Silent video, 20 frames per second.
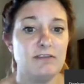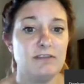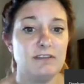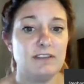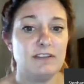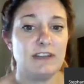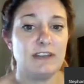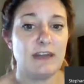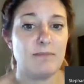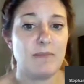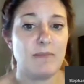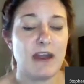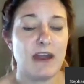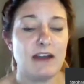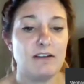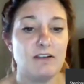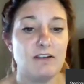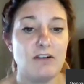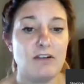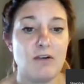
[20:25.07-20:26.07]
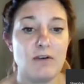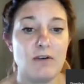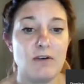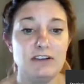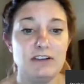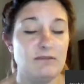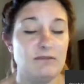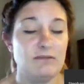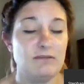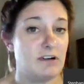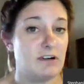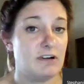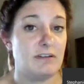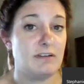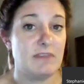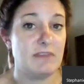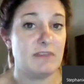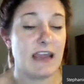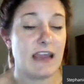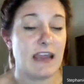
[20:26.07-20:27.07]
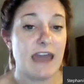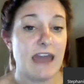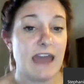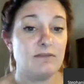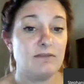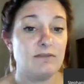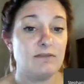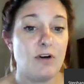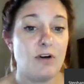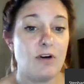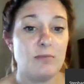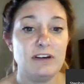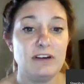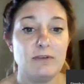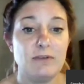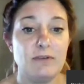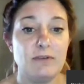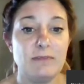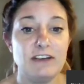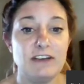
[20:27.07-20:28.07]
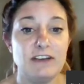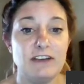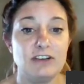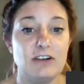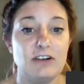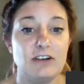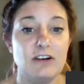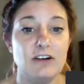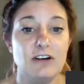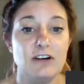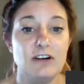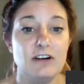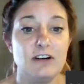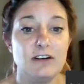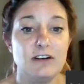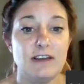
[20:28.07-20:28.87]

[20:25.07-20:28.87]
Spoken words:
that mine are going to or something. I don't know, but you want to make sure that your